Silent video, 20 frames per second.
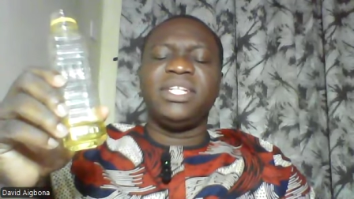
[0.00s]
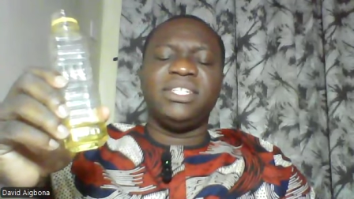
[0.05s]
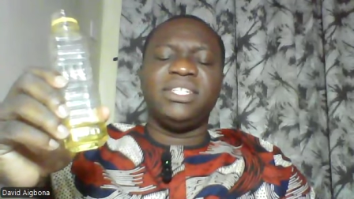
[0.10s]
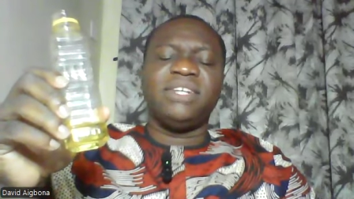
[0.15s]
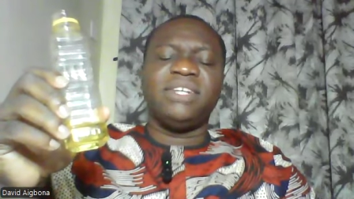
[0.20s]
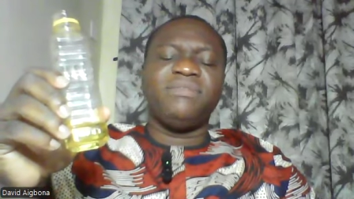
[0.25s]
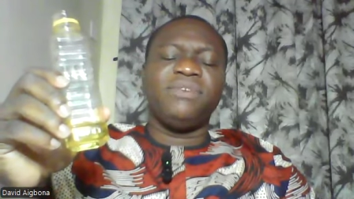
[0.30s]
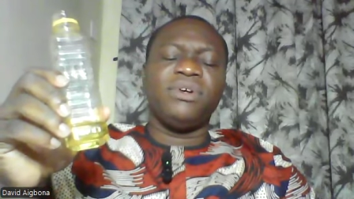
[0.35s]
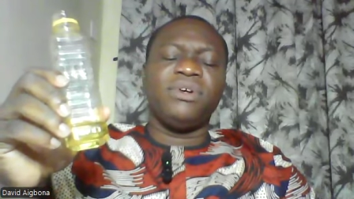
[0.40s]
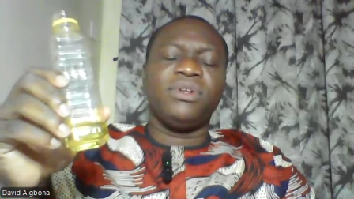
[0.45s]

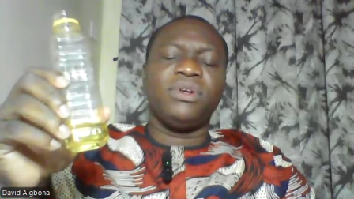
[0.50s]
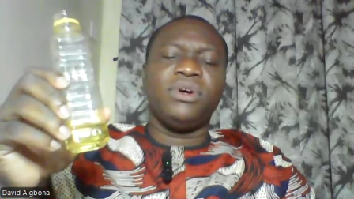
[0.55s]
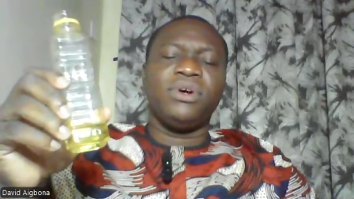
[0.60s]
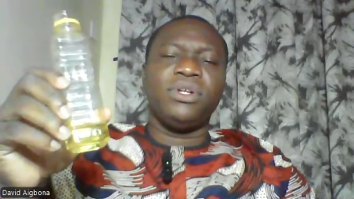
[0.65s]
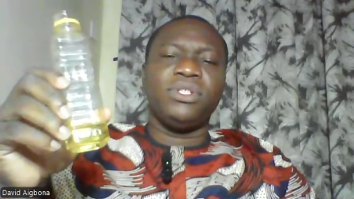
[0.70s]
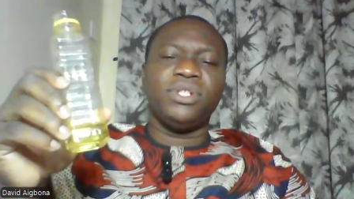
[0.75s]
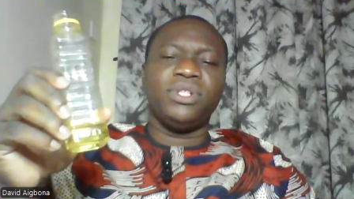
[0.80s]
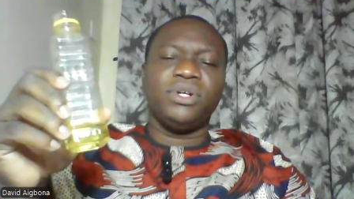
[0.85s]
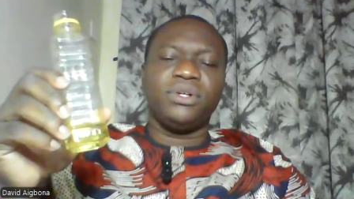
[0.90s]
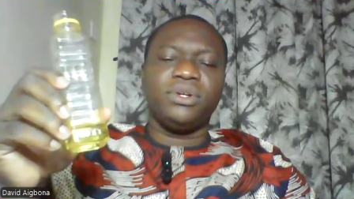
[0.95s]
Therefore,
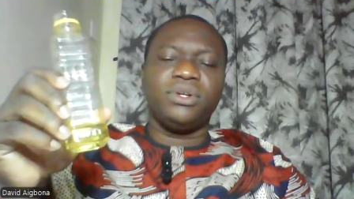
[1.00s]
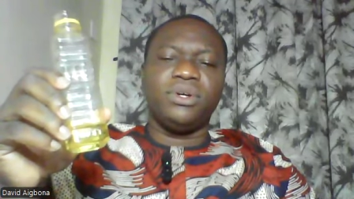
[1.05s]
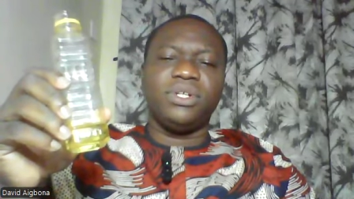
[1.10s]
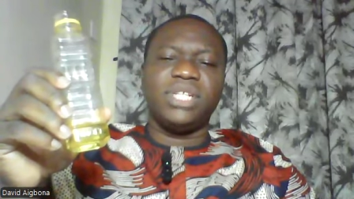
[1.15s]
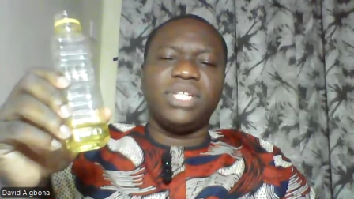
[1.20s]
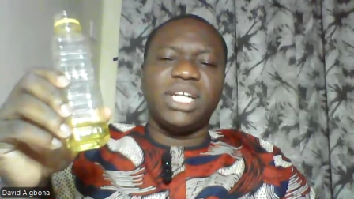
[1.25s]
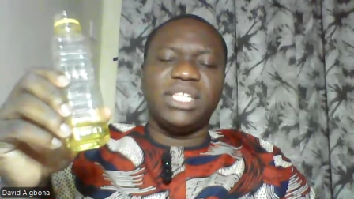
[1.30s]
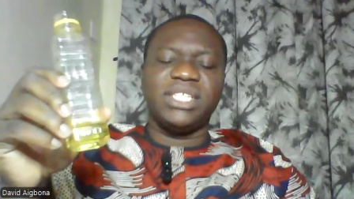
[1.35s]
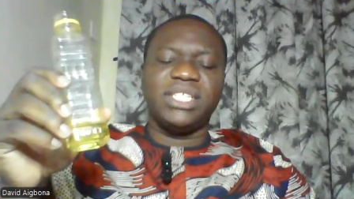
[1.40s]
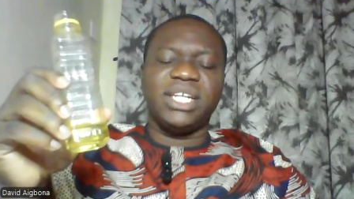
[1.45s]
God your
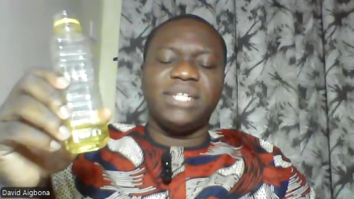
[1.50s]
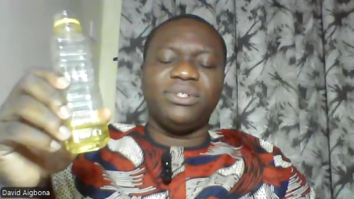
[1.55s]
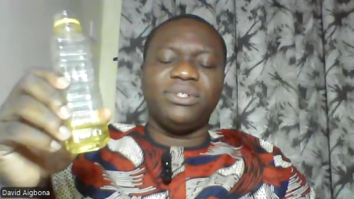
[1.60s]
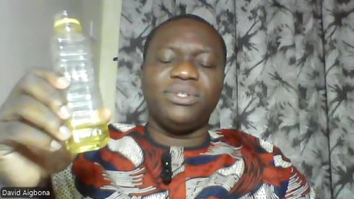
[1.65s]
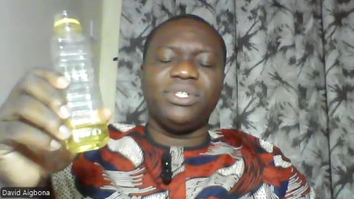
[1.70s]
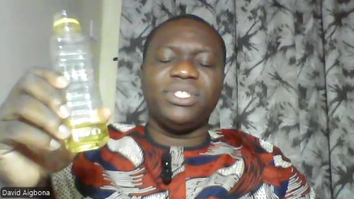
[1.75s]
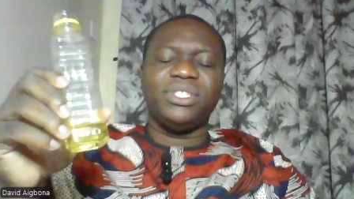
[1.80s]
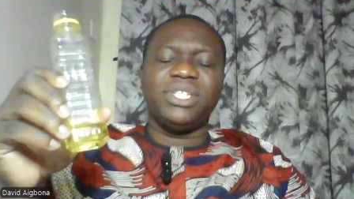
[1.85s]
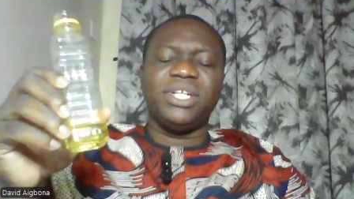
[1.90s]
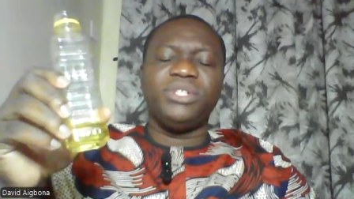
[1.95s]
God has
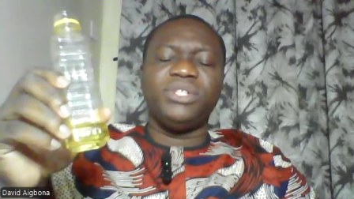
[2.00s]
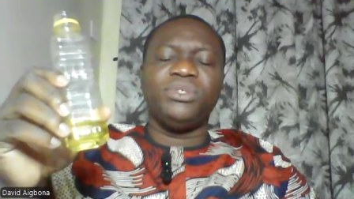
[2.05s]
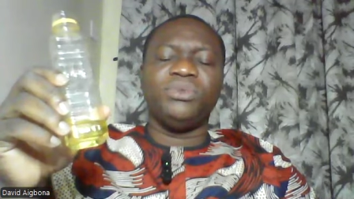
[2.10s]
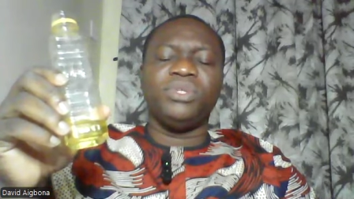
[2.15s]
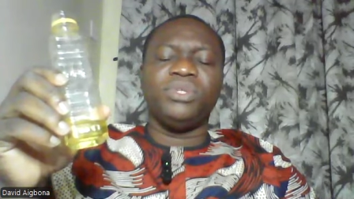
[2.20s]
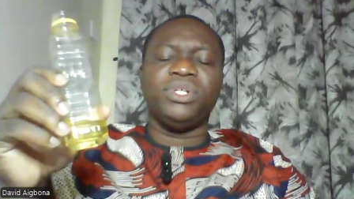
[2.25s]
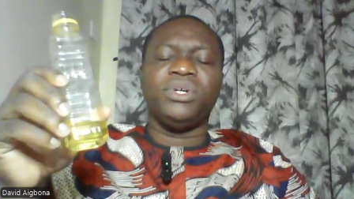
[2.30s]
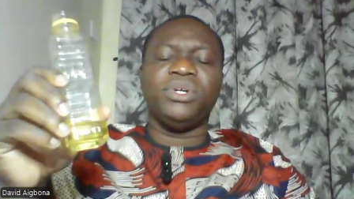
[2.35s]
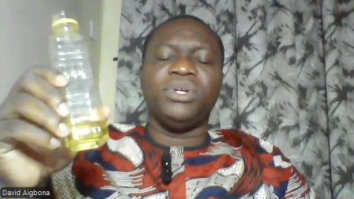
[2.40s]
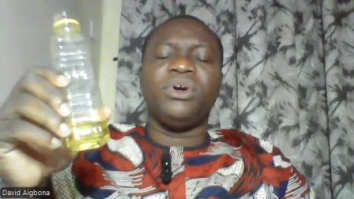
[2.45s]
anointed you
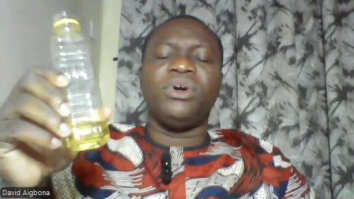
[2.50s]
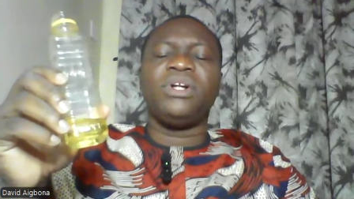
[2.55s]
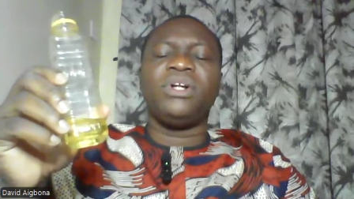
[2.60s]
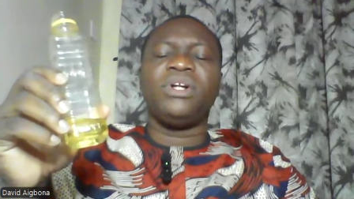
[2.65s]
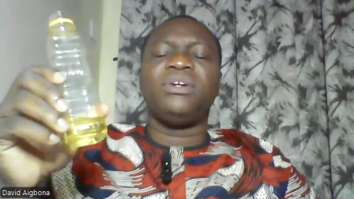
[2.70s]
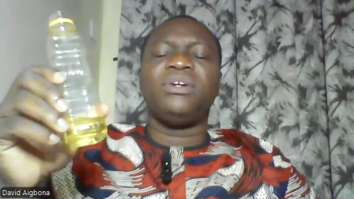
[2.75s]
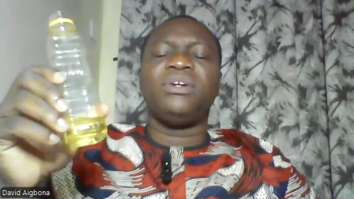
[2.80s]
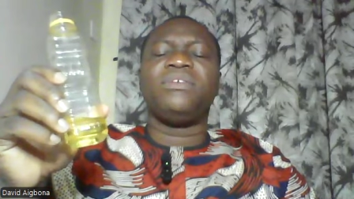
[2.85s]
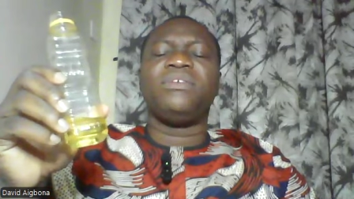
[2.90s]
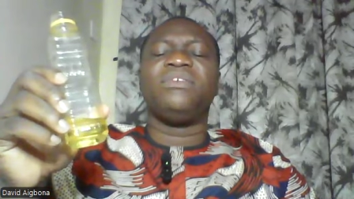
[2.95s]
with the
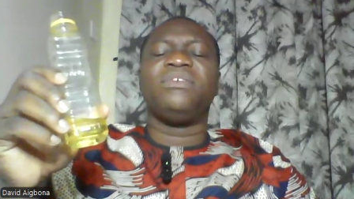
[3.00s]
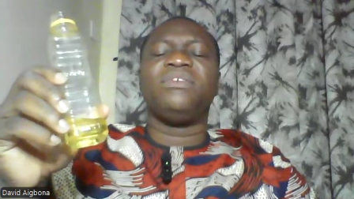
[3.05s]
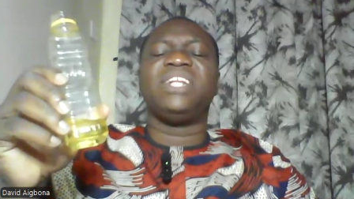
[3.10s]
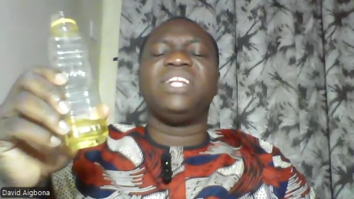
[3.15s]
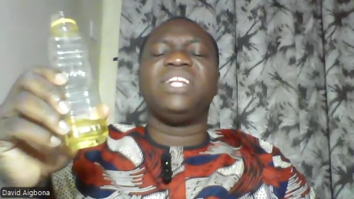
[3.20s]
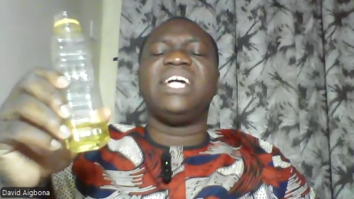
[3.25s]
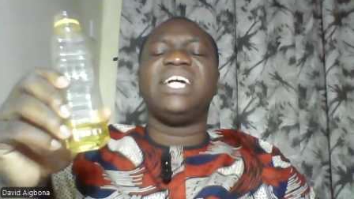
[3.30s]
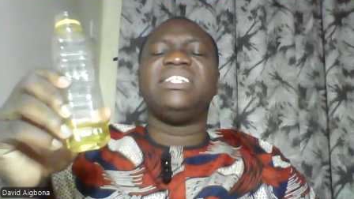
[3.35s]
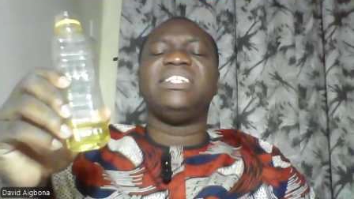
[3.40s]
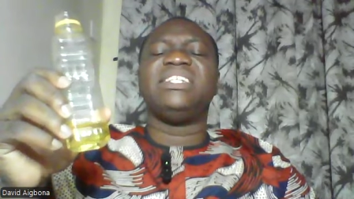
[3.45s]
oil of
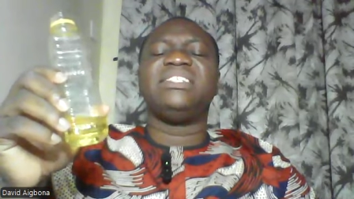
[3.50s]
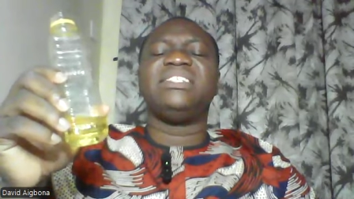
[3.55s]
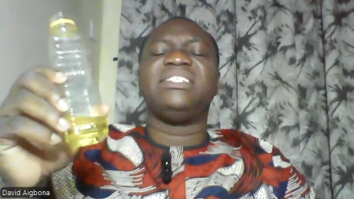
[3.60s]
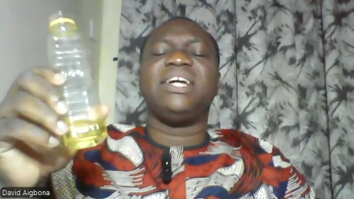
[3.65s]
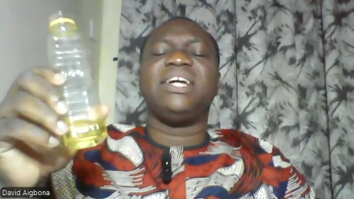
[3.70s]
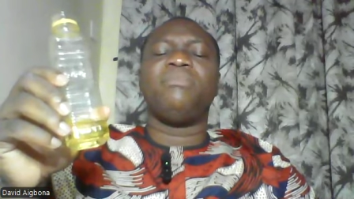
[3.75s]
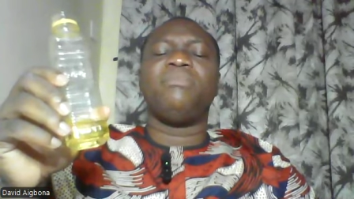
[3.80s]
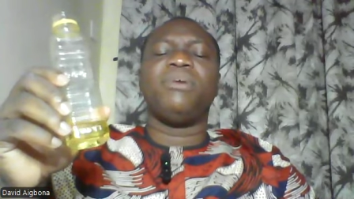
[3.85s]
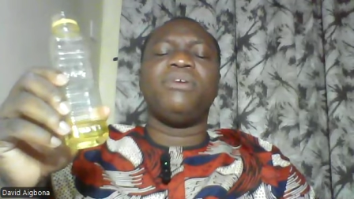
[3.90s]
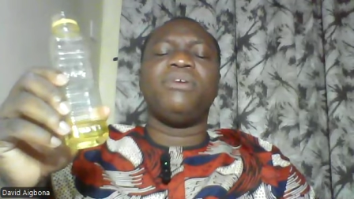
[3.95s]
gladness
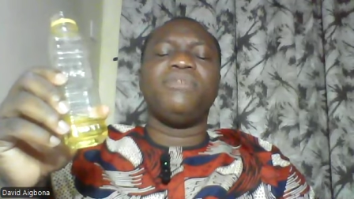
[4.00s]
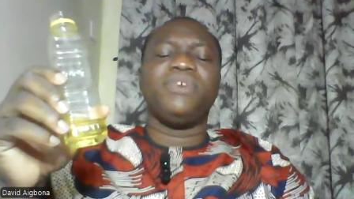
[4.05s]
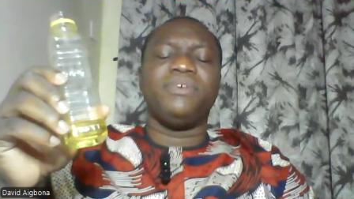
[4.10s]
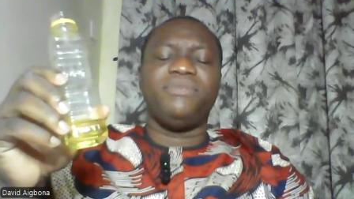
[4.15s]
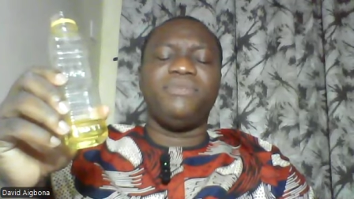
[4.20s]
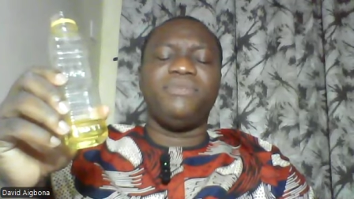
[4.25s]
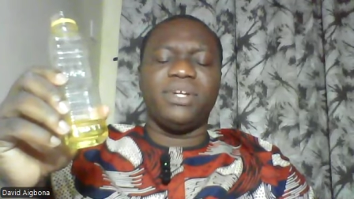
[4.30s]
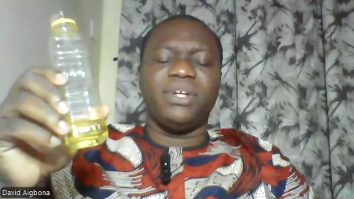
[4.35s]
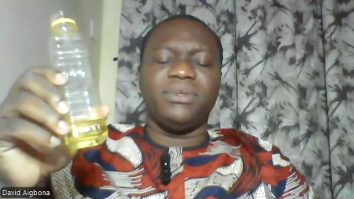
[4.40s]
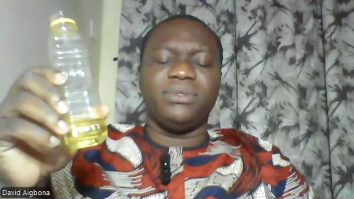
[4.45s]
above your
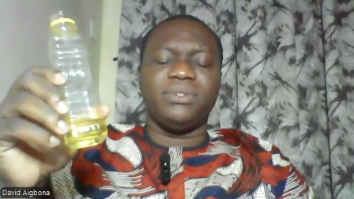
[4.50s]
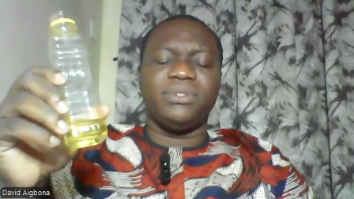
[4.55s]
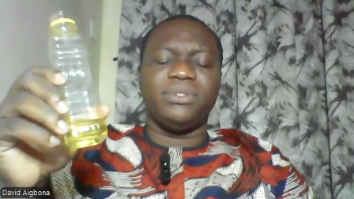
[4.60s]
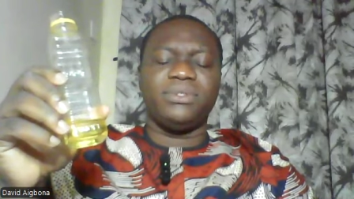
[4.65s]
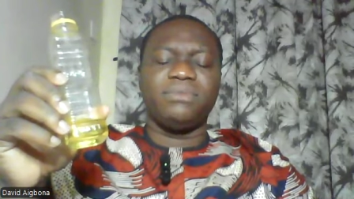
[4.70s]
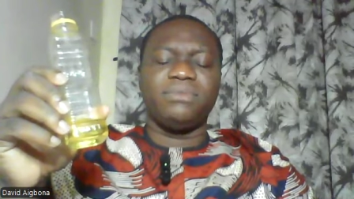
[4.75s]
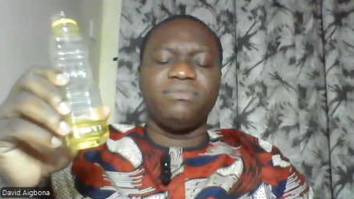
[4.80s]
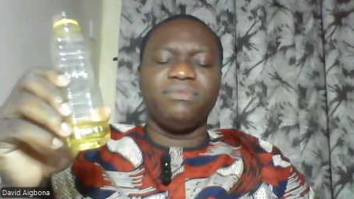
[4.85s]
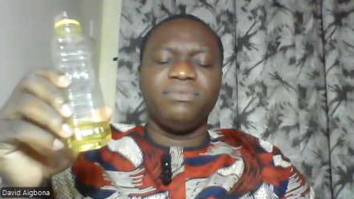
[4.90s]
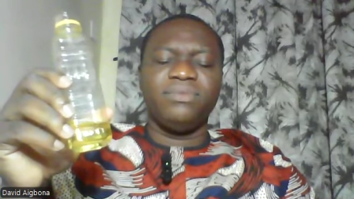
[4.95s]
fellows.